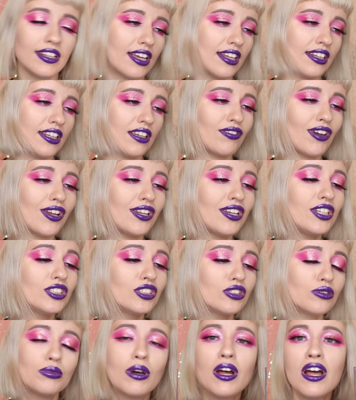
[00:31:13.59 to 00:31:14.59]
And if I need
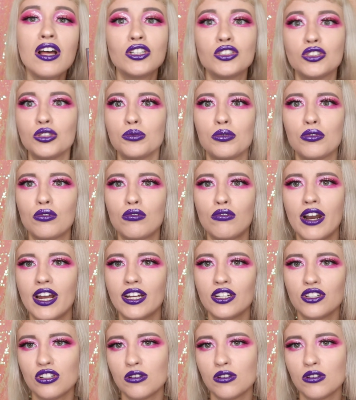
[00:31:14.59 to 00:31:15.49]
some super red